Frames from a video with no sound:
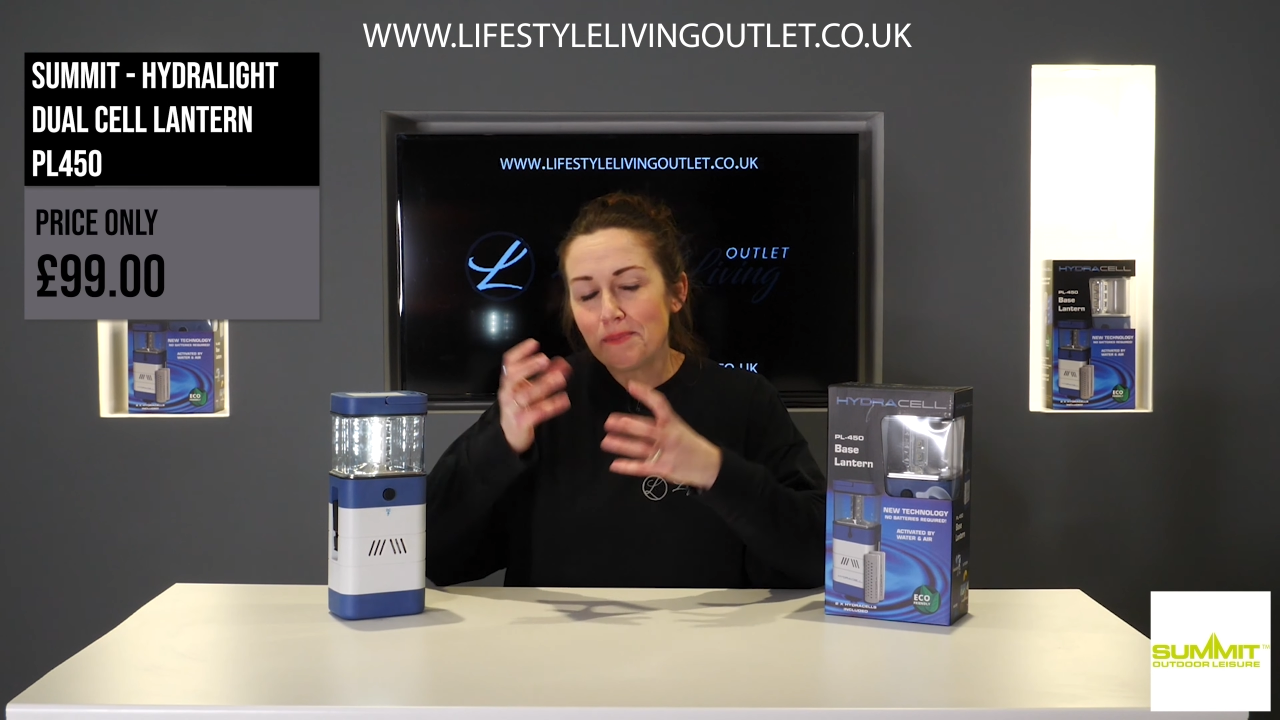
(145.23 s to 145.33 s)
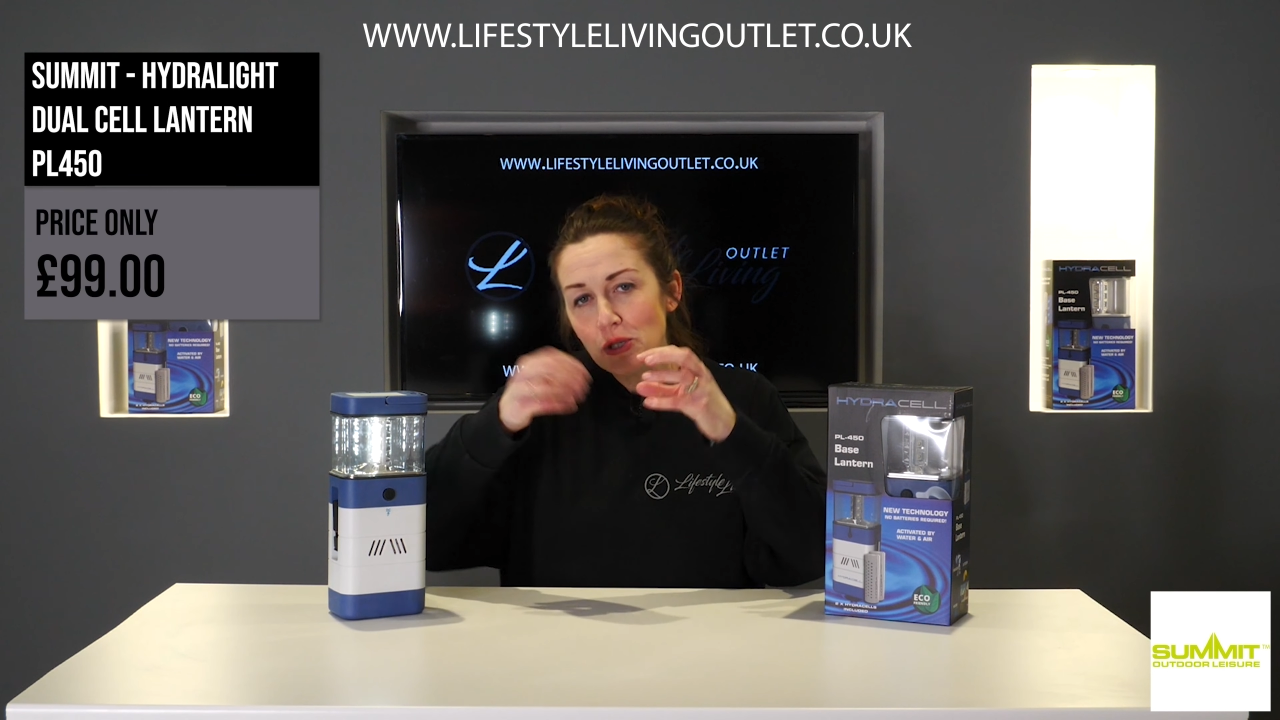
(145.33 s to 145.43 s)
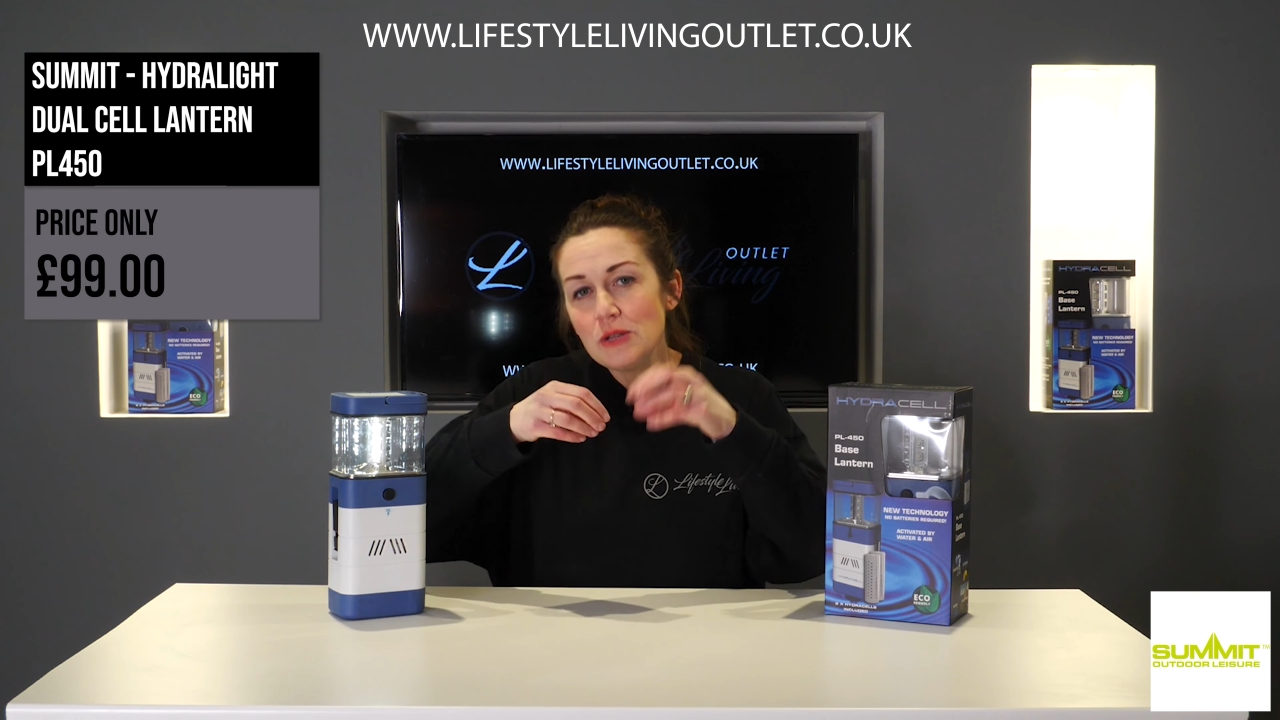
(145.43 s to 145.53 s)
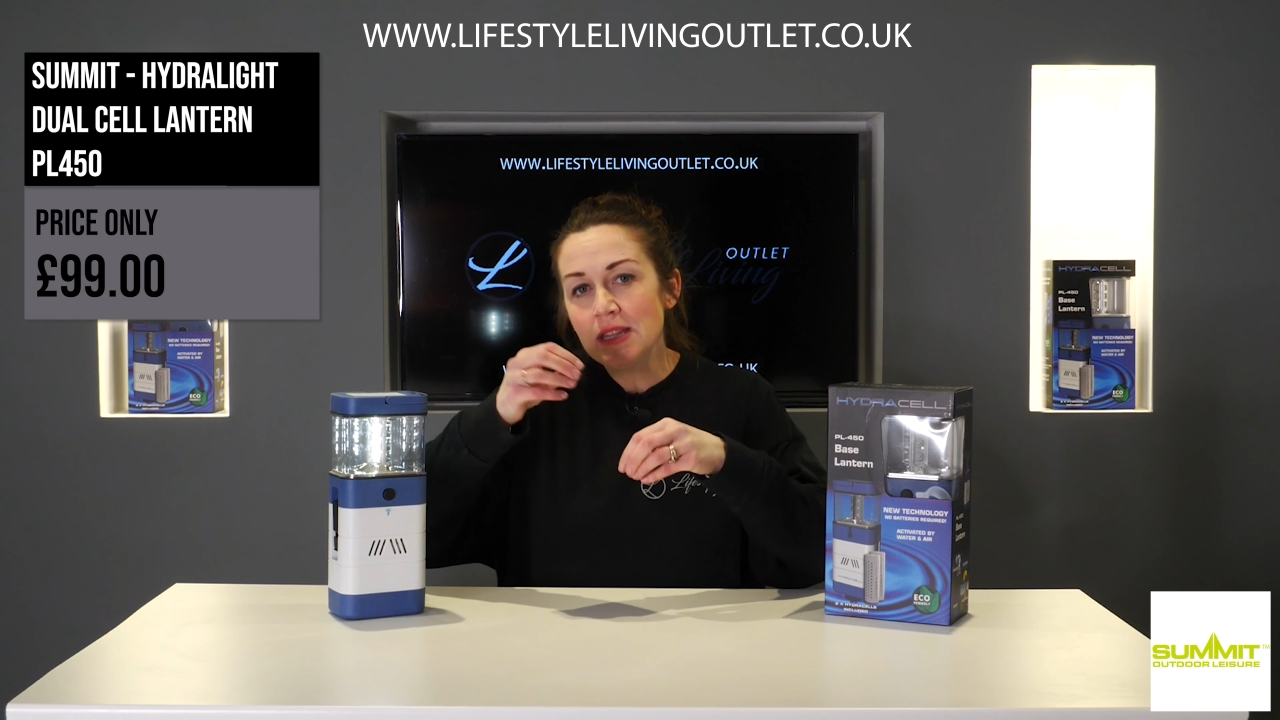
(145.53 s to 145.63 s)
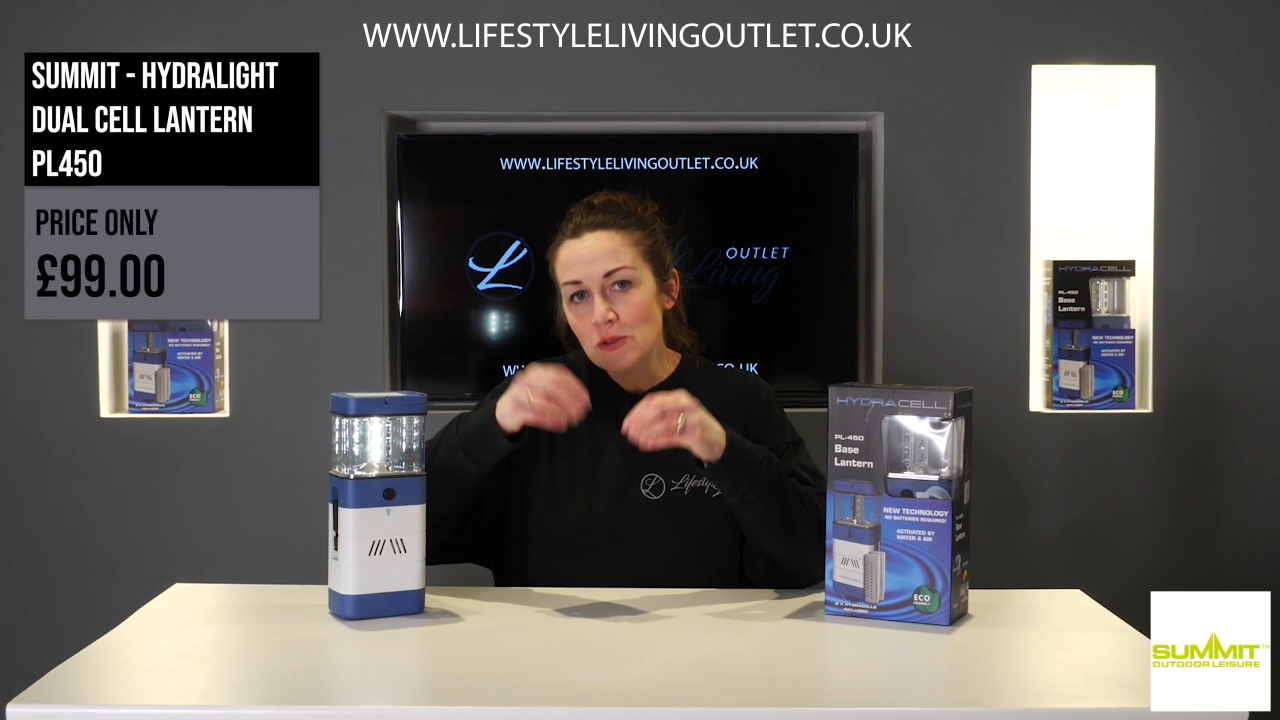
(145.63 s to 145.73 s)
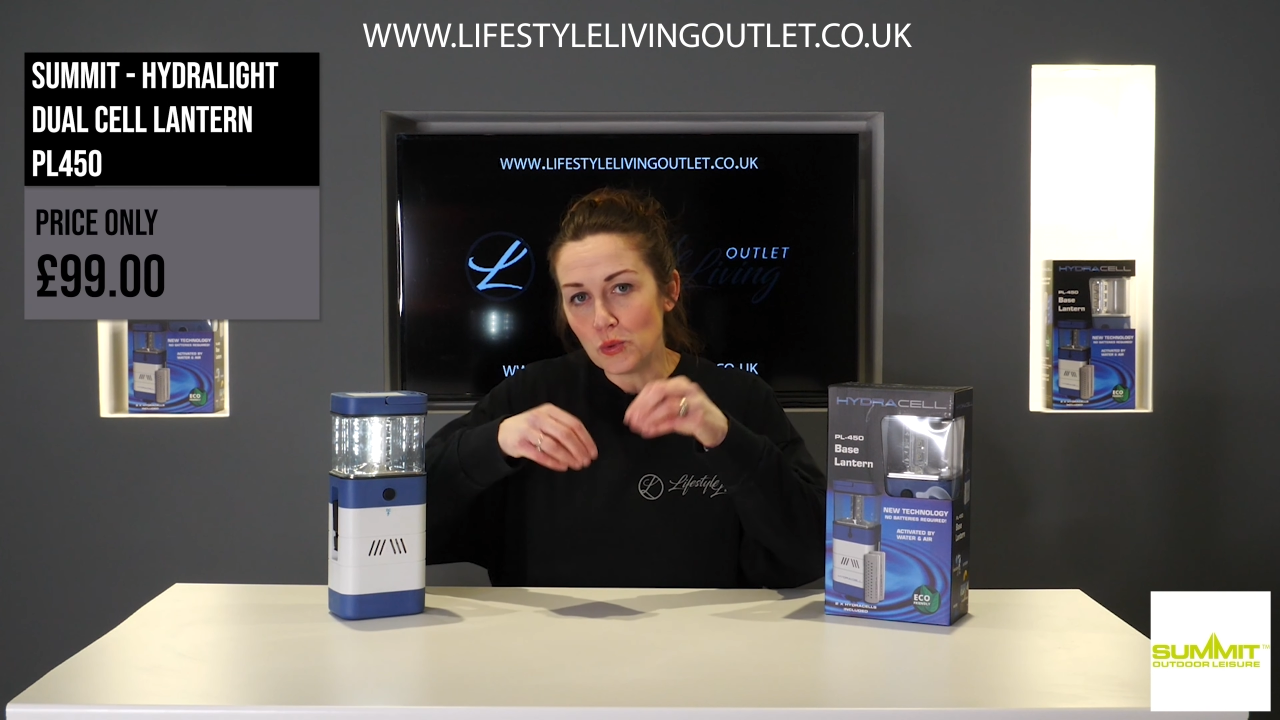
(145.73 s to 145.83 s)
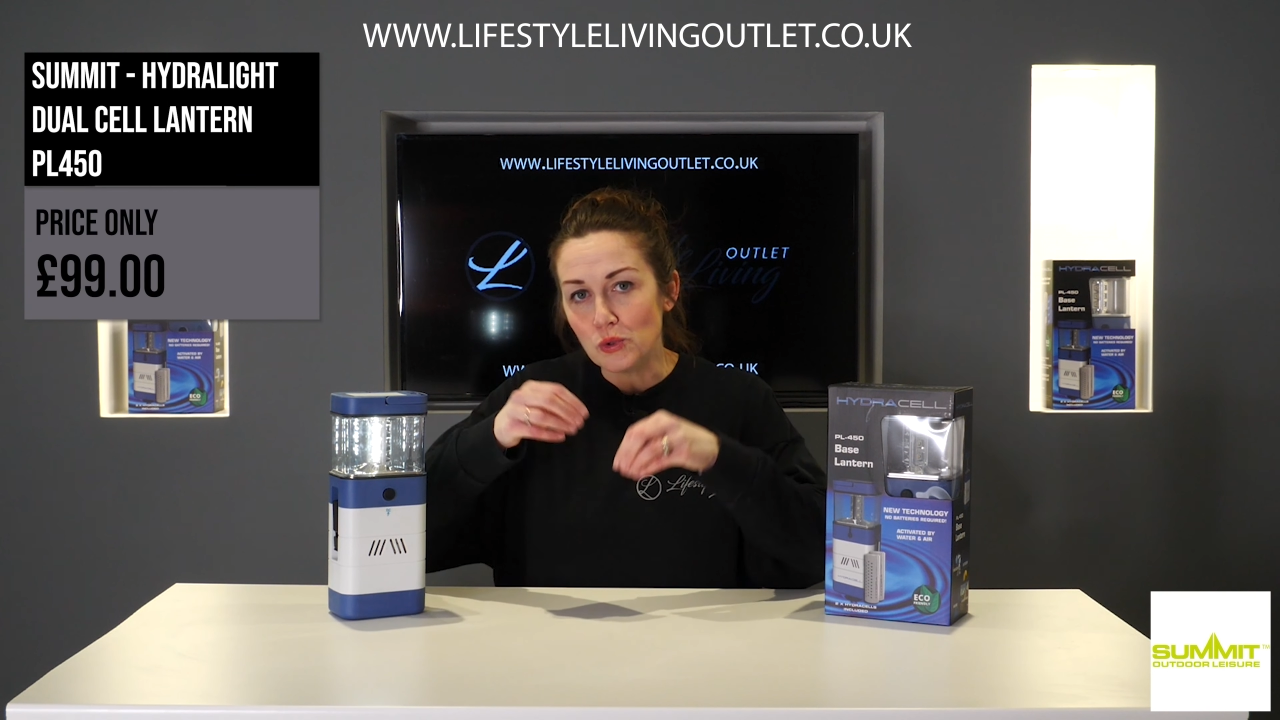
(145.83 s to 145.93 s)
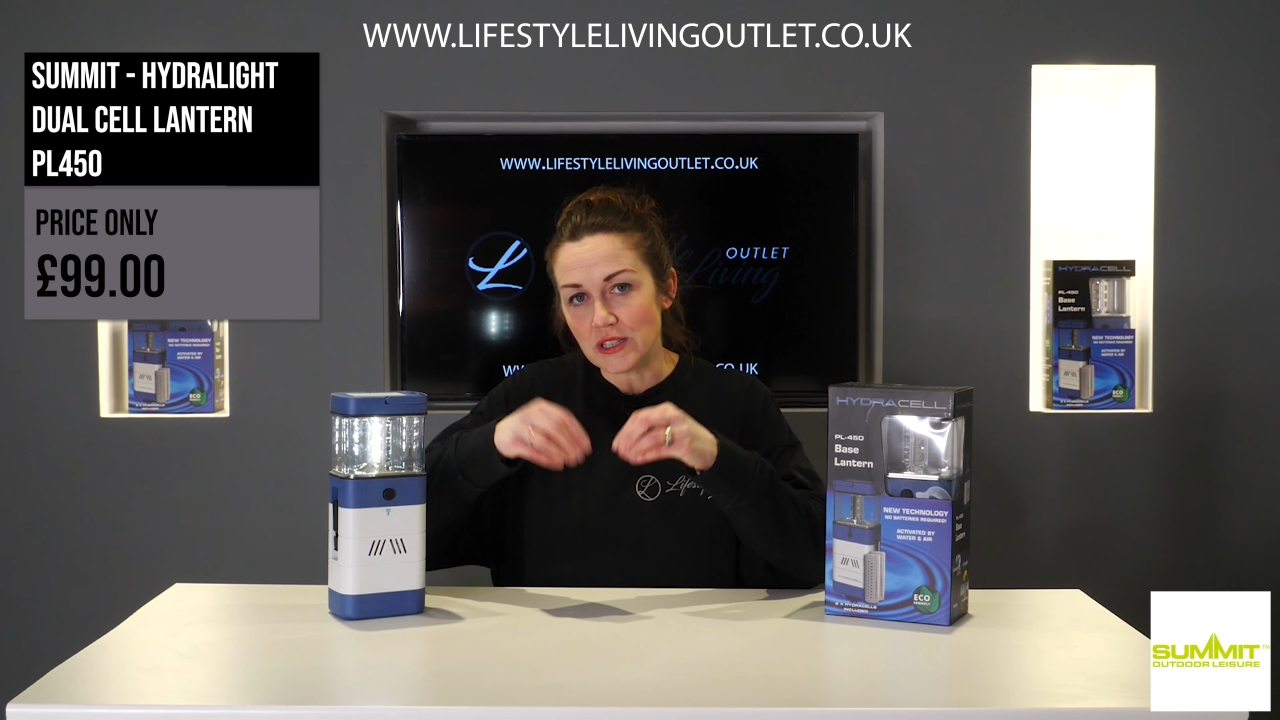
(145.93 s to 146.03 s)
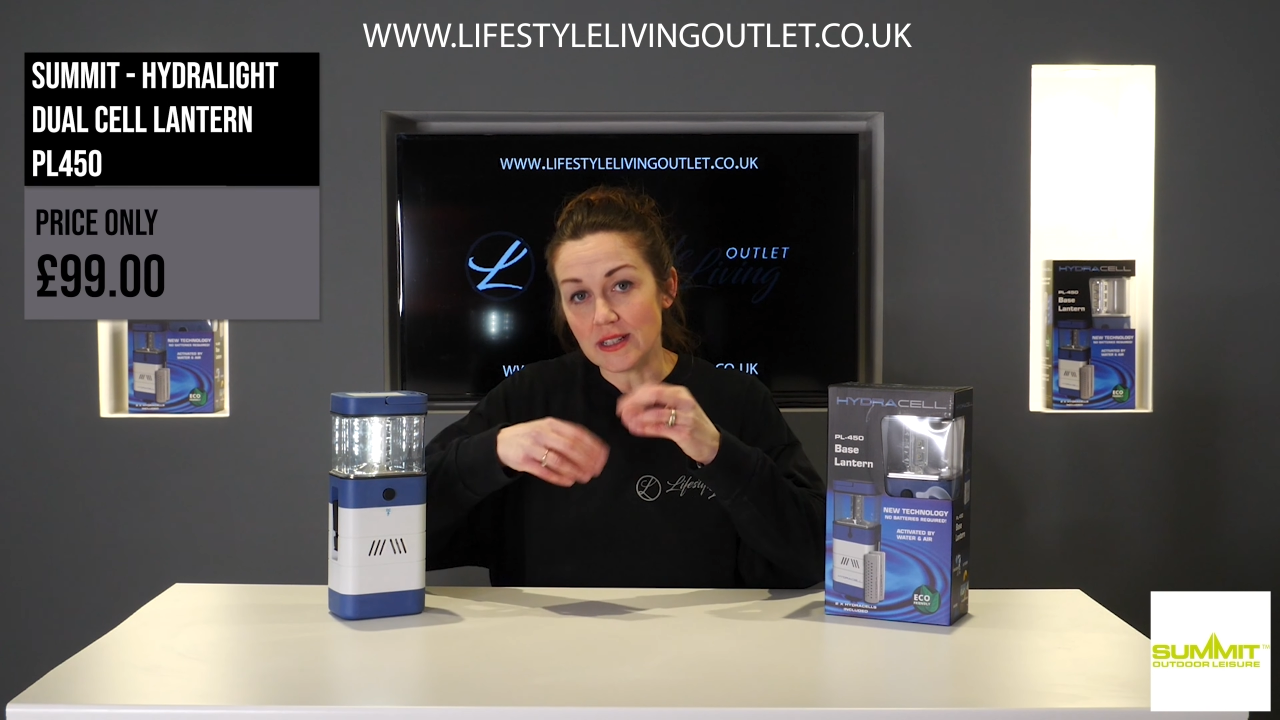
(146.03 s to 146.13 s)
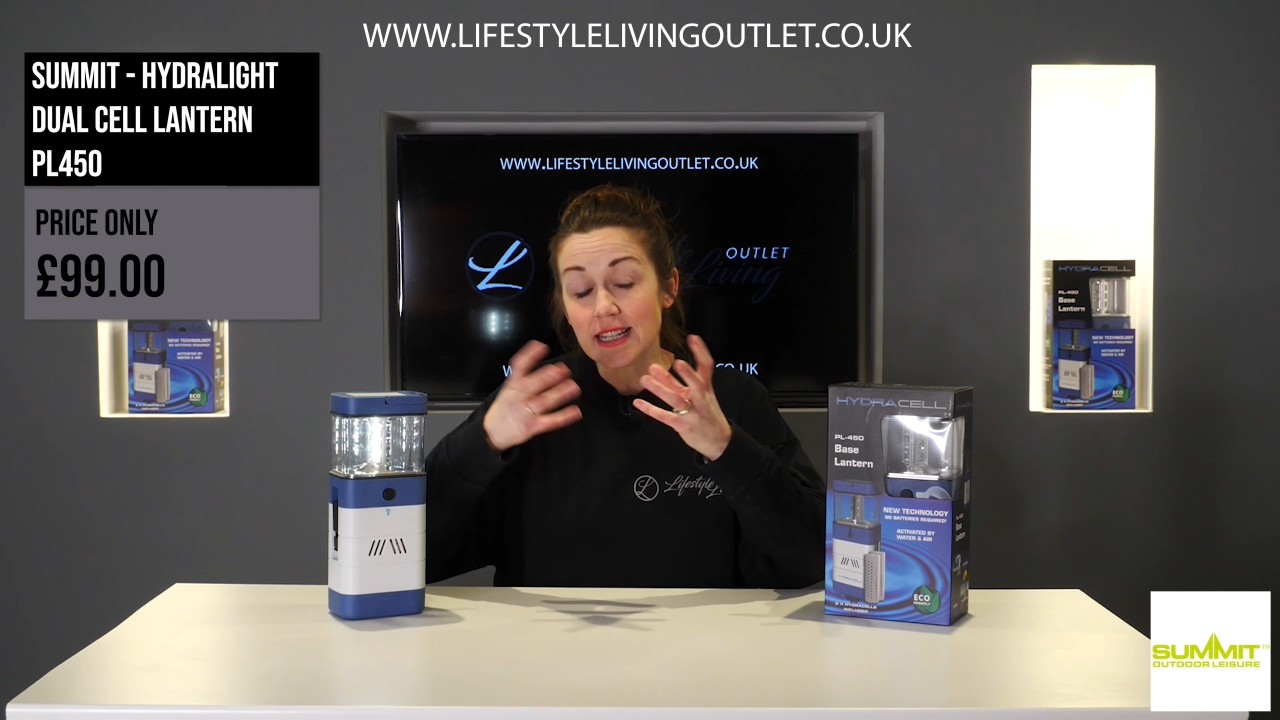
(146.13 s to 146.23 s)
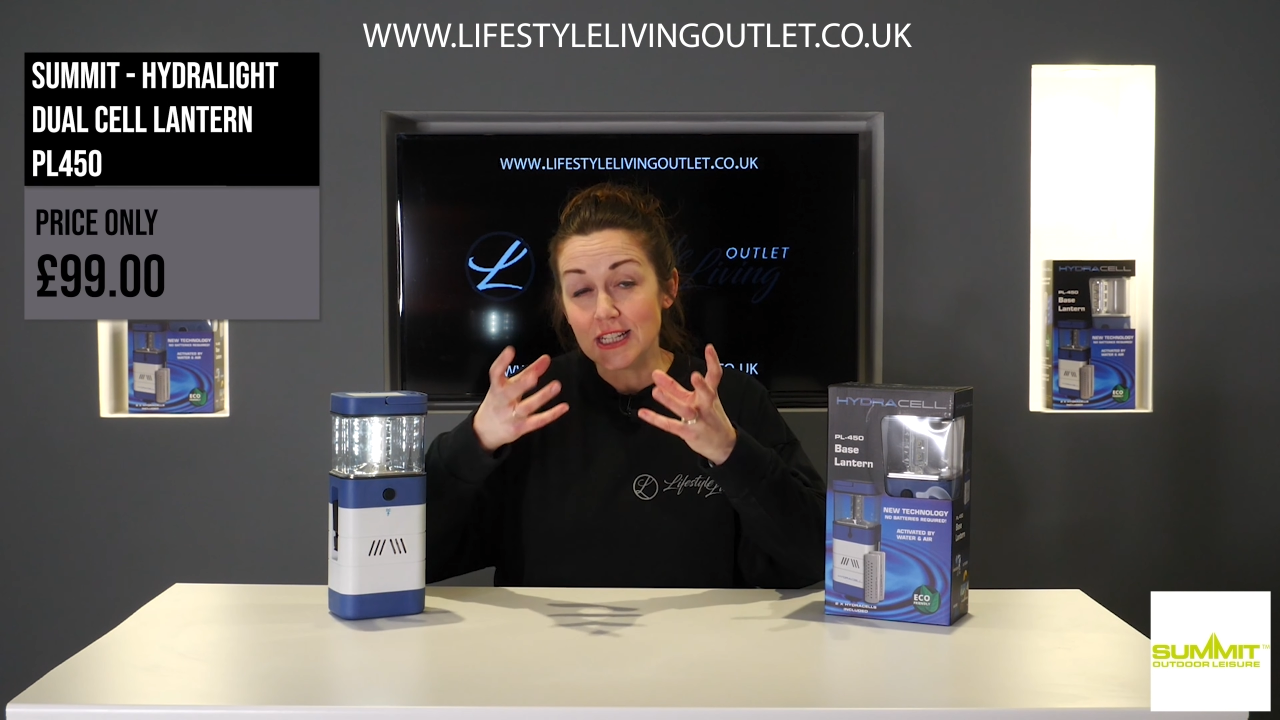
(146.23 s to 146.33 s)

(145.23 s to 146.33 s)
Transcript: put them in the water.